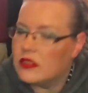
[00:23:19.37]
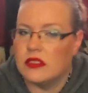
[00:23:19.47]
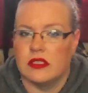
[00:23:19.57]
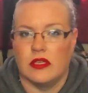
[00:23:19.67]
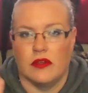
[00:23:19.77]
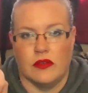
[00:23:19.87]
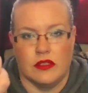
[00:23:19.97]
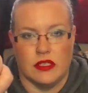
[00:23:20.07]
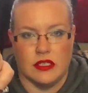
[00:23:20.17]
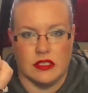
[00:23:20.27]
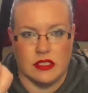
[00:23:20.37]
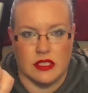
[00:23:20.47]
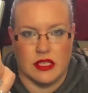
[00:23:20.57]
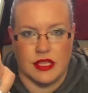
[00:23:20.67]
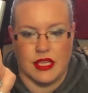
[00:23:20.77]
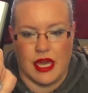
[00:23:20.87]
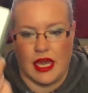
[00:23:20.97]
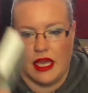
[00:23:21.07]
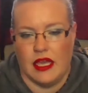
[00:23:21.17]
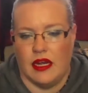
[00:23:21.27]
So there's
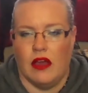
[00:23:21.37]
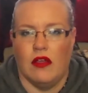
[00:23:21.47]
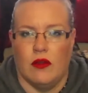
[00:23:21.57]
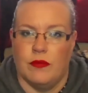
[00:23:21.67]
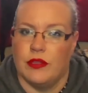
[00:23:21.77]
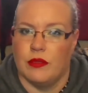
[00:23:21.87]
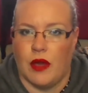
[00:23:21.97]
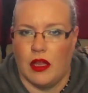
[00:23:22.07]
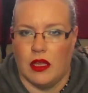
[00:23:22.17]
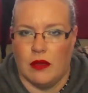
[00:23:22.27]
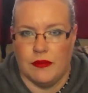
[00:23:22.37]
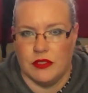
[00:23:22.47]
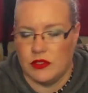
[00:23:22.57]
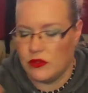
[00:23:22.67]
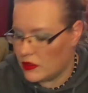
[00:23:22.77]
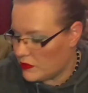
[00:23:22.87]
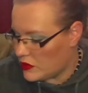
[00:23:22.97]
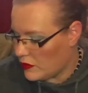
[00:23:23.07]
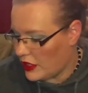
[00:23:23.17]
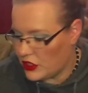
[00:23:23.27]
that, and I'll open them all up and do some
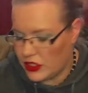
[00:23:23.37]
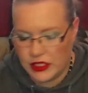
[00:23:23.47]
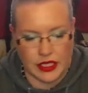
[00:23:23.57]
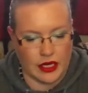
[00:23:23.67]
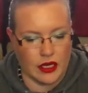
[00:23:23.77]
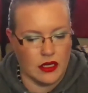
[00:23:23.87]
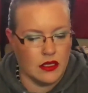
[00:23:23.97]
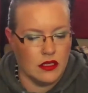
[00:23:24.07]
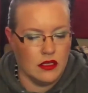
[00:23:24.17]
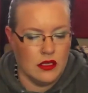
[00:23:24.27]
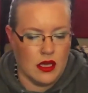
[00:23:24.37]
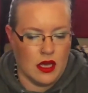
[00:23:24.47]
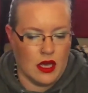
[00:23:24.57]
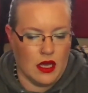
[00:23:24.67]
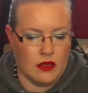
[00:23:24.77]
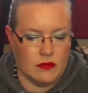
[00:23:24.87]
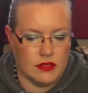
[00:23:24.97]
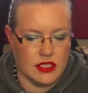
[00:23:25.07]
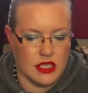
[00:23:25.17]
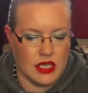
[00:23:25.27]
swatches here. Um,
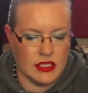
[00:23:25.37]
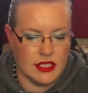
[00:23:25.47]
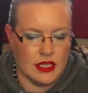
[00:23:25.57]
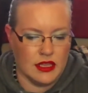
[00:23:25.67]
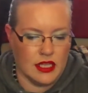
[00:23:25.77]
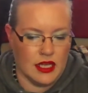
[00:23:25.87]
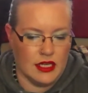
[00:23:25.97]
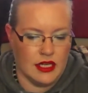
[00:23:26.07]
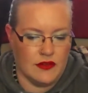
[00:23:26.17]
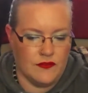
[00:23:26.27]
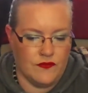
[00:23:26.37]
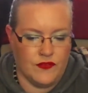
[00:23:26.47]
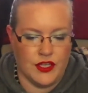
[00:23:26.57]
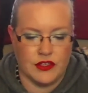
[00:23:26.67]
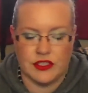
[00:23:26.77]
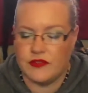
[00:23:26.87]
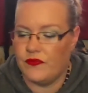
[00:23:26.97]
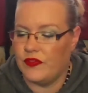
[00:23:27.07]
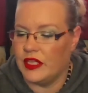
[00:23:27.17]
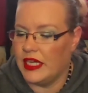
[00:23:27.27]
Ciate London Fierce
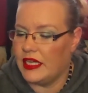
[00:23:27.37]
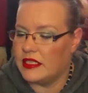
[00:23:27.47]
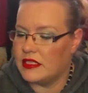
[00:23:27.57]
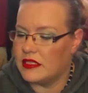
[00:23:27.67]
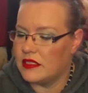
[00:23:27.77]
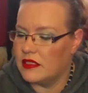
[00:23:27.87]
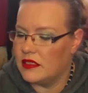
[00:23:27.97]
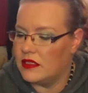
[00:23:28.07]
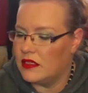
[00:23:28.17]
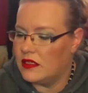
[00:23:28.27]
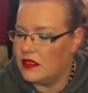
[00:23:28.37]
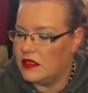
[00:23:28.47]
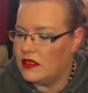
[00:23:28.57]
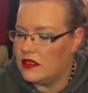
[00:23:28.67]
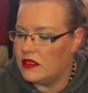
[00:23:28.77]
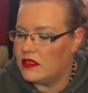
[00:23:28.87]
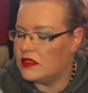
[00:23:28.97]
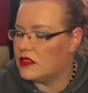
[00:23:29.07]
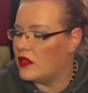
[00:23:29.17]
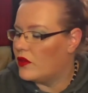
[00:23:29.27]
Flicks.
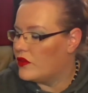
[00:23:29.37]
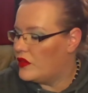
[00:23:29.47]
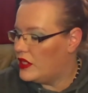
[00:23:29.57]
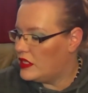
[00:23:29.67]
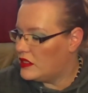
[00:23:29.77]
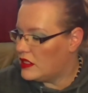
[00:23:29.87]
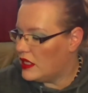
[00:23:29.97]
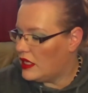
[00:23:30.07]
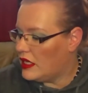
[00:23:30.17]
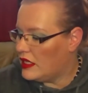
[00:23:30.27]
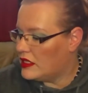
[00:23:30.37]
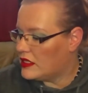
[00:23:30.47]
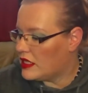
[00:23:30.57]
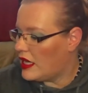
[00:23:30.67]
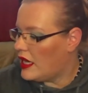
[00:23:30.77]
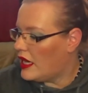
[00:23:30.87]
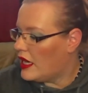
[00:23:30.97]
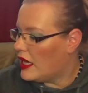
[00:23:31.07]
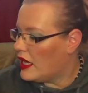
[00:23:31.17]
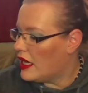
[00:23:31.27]
So this is
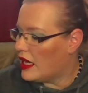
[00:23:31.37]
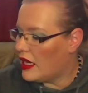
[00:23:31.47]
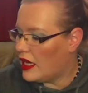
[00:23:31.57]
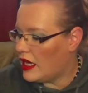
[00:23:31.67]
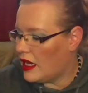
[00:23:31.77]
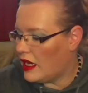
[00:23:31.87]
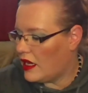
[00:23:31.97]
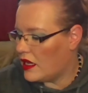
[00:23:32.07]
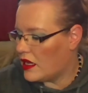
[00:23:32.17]
a.